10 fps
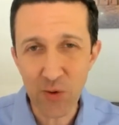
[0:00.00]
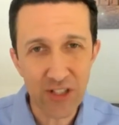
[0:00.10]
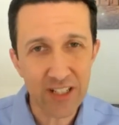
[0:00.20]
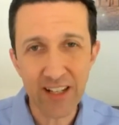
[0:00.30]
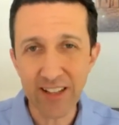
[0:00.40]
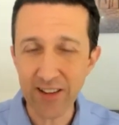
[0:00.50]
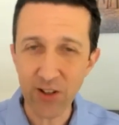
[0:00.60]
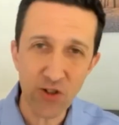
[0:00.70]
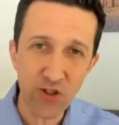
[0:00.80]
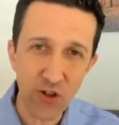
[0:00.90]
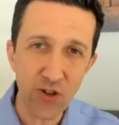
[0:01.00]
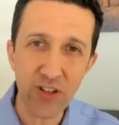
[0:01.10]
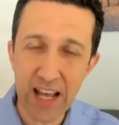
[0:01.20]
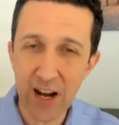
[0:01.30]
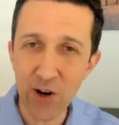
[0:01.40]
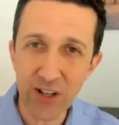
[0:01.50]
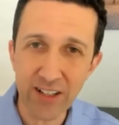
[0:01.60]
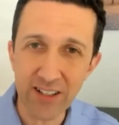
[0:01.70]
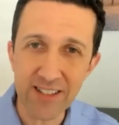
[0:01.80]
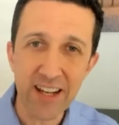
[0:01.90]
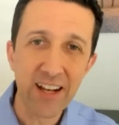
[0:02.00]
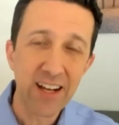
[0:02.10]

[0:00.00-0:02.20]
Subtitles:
we're seeing that there's certain areas